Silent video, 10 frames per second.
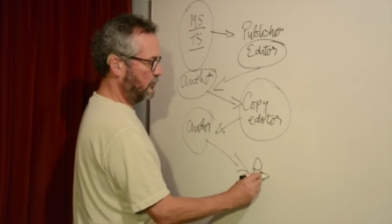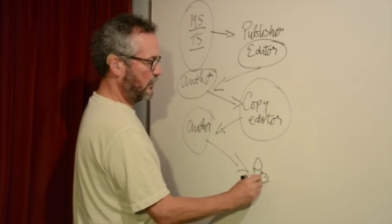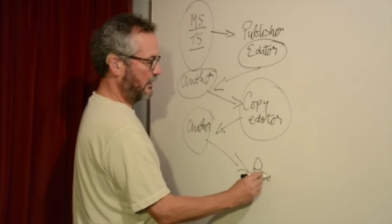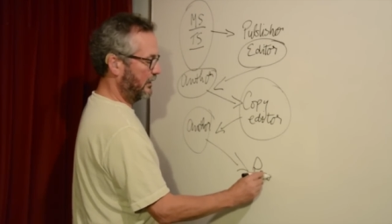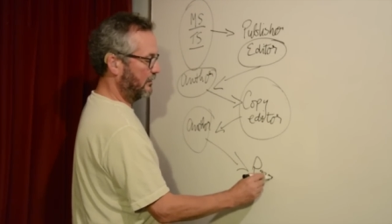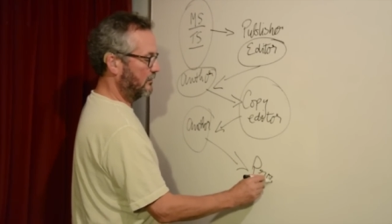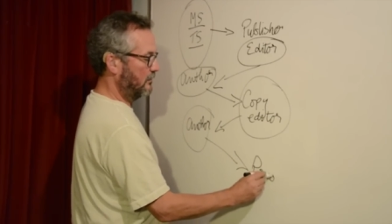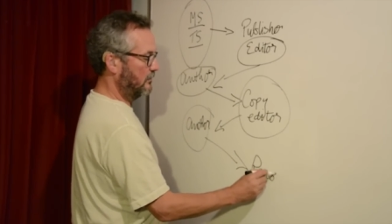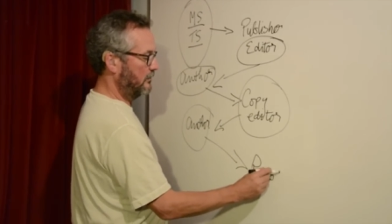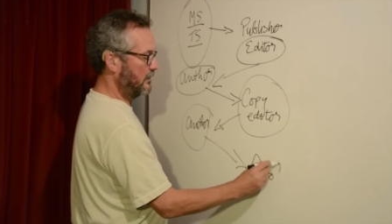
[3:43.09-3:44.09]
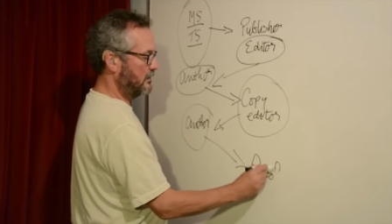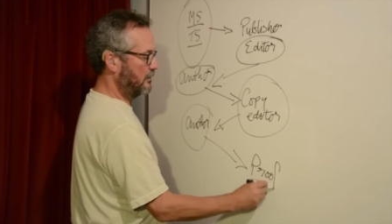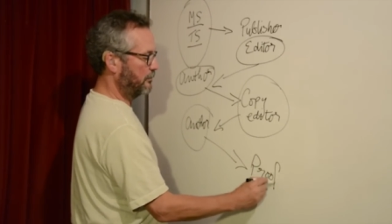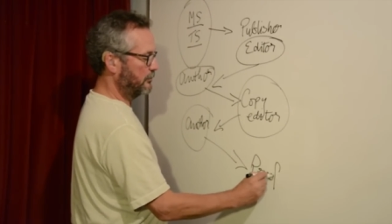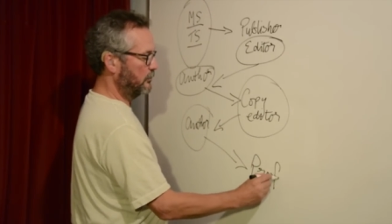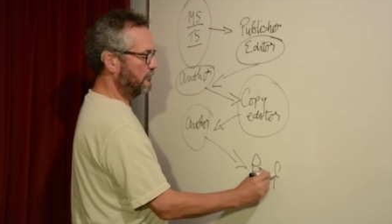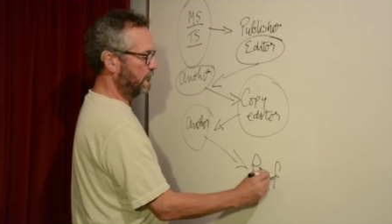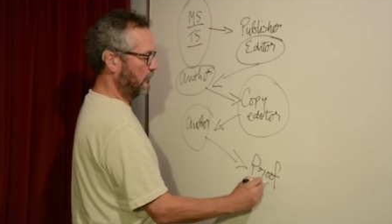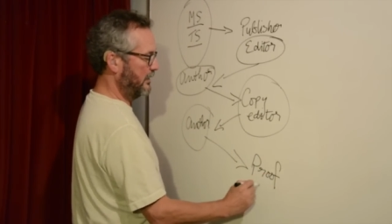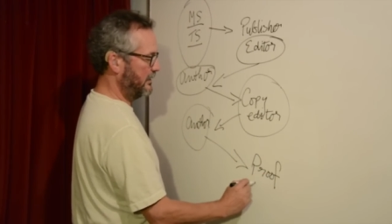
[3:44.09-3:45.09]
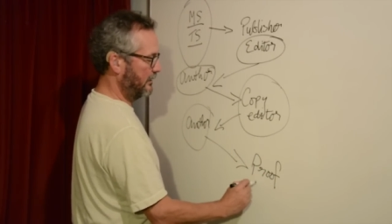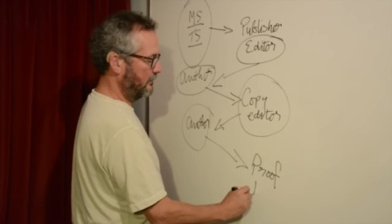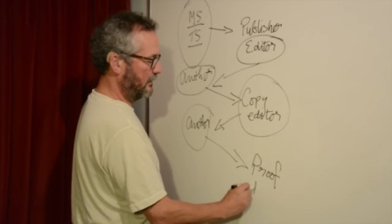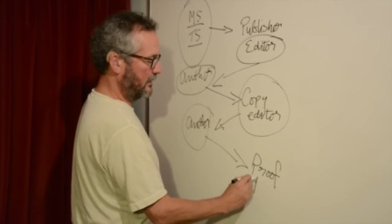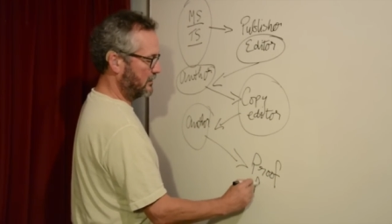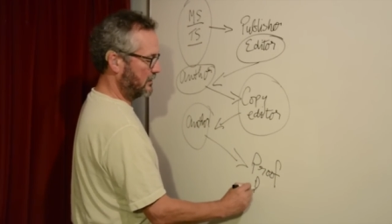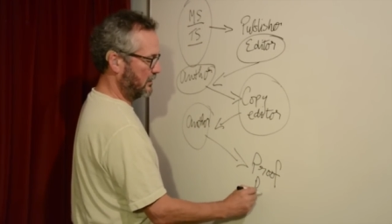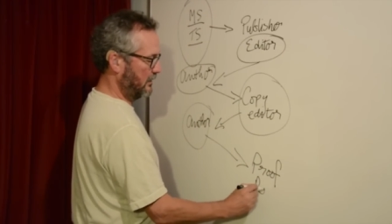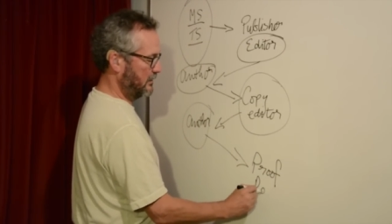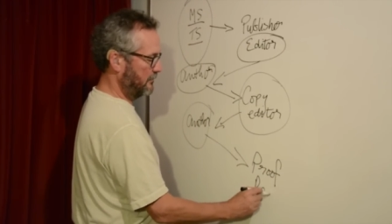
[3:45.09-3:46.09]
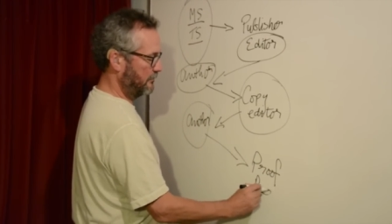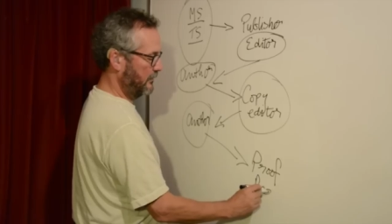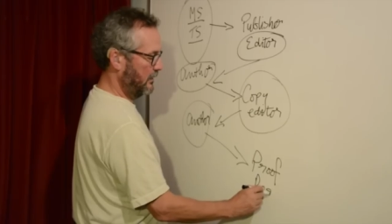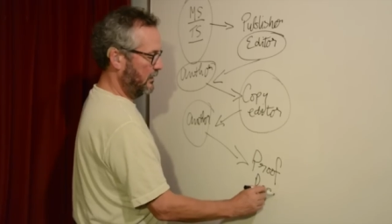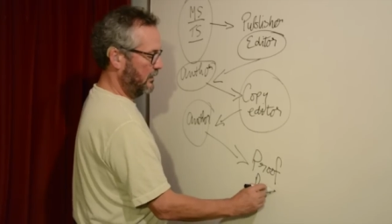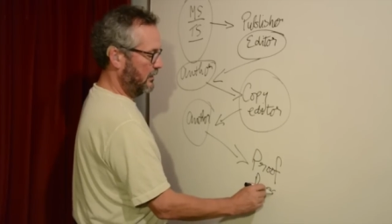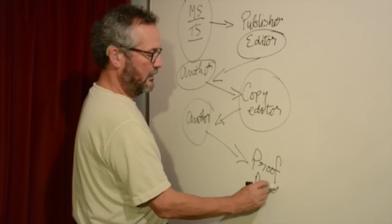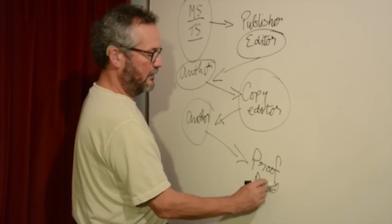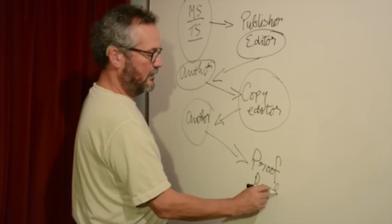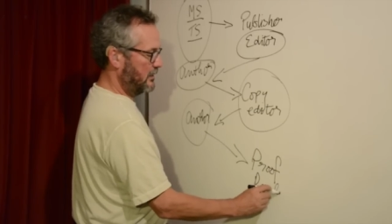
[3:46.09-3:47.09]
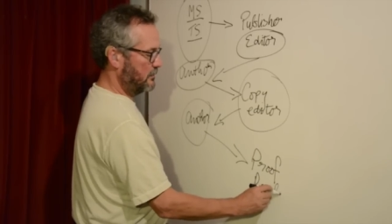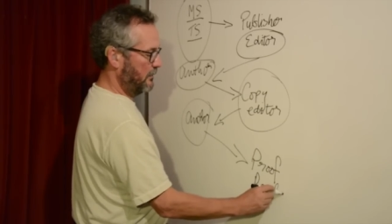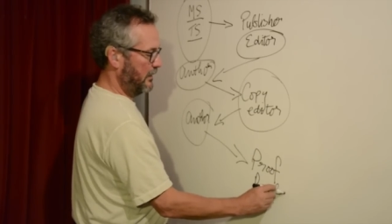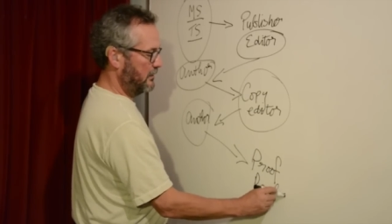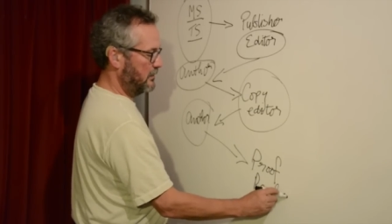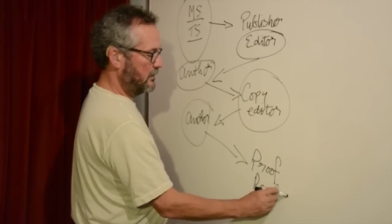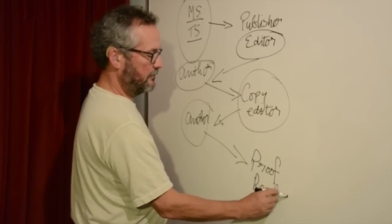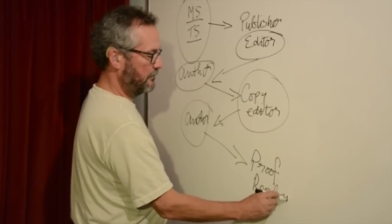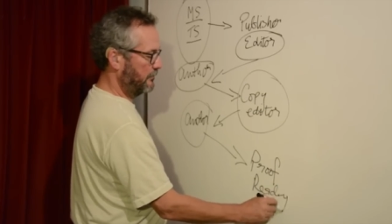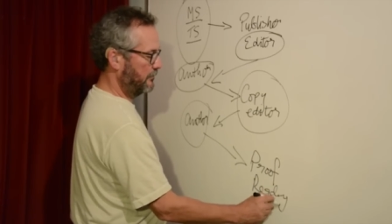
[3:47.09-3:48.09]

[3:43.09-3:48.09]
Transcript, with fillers: checking is the proofreading exercise. Now this means